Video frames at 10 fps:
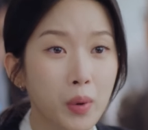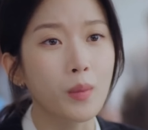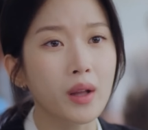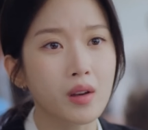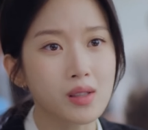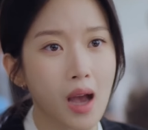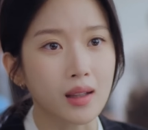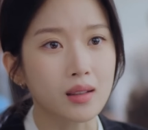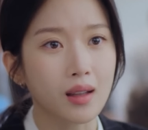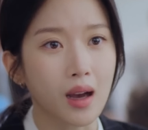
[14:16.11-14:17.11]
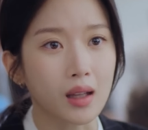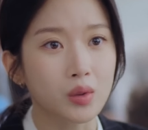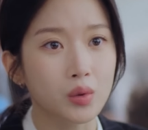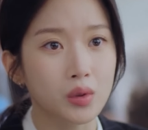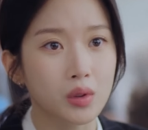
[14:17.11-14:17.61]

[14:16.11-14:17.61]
He completely lacked moral